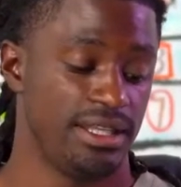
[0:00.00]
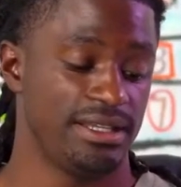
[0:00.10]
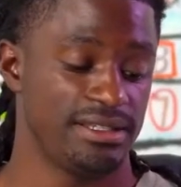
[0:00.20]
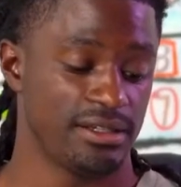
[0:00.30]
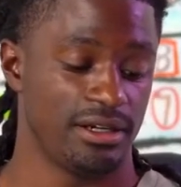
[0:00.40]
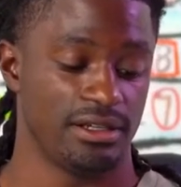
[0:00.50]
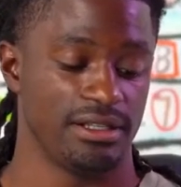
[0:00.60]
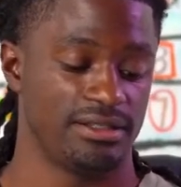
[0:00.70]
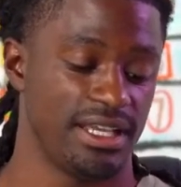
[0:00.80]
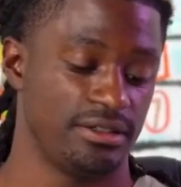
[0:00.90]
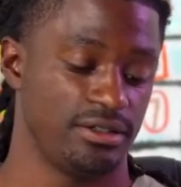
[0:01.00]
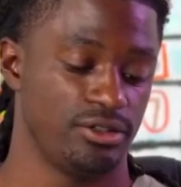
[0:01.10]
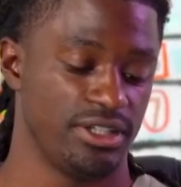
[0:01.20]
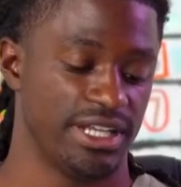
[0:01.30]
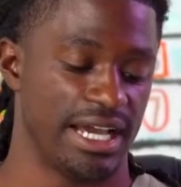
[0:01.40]
These are the
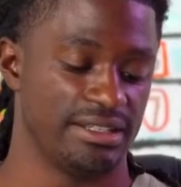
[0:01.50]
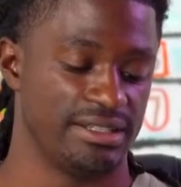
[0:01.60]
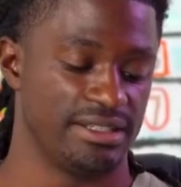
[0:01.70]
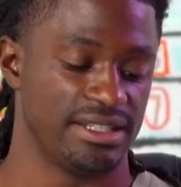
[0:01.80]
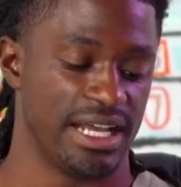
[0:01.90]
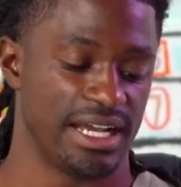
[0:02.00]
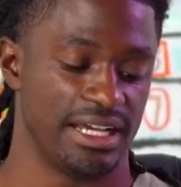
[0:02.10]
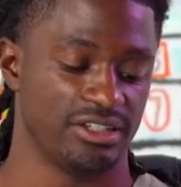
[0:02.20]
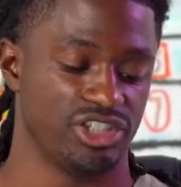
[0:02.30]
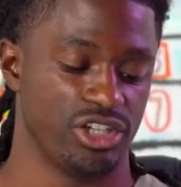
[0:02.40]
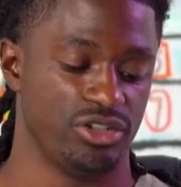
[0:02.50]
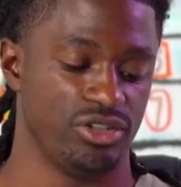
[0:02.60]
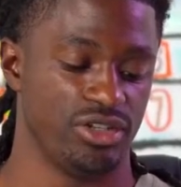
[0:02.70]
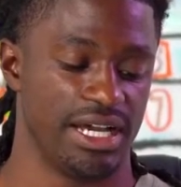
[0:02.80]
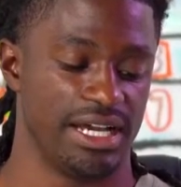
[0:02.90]
technical analysis that I kind of
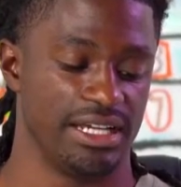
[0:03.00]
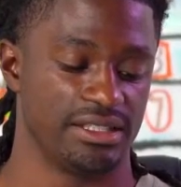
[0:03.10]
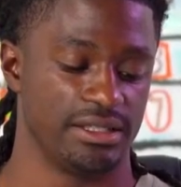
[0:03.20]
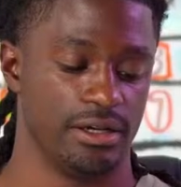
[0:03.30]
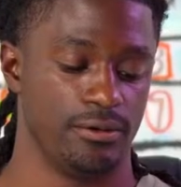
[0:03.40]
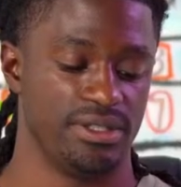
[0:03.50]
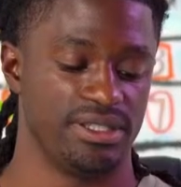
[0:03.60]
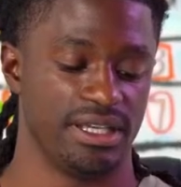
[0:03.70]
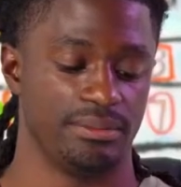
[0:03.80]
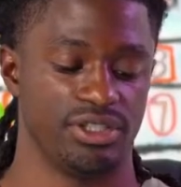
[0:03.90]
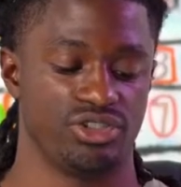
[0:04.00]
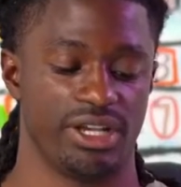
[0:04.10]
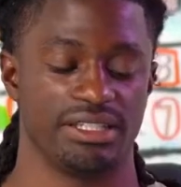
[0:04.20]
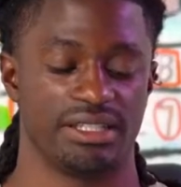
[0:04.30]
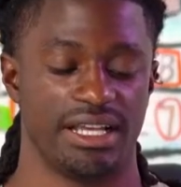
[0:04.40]
show you guys. We set up the
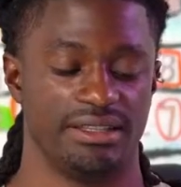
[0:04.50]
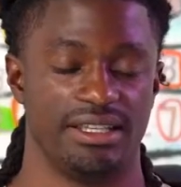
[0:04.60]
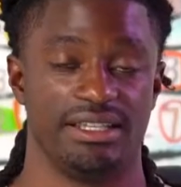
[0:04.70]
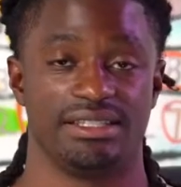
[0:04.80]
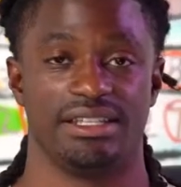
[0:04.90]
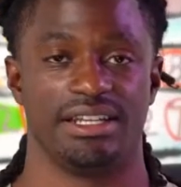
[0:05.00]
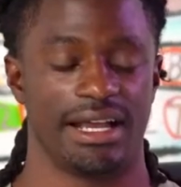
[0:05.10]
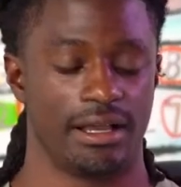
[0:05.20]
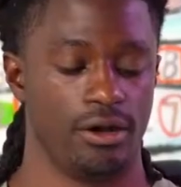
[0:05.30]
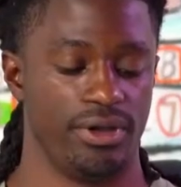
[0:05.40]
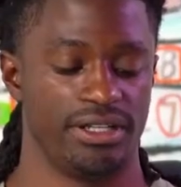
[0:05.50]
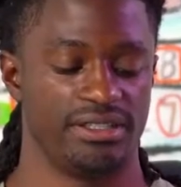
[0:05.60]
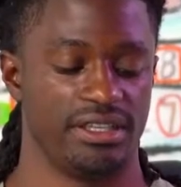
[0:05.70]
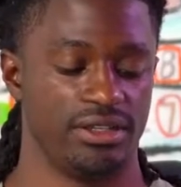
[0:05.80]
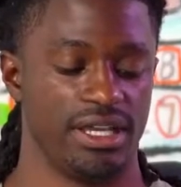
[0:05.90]
trades like this, and then I go
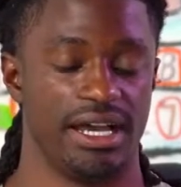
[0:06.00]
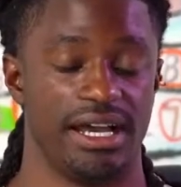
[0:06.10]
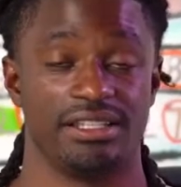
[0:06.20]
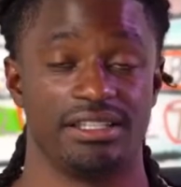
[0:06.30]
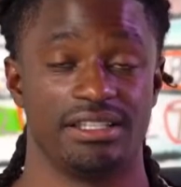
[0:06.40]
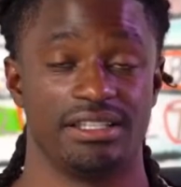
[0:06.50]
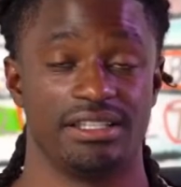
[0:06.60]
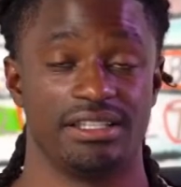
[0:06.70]
in and tell you guys.